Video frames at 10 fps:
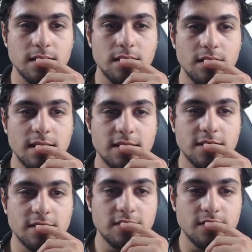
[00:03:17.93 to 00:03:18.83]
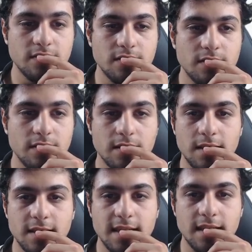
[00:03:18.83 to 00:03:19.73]
this off. Oh no,
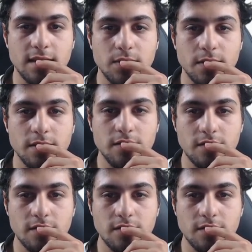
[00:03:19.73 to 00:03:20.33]
let's take this one off,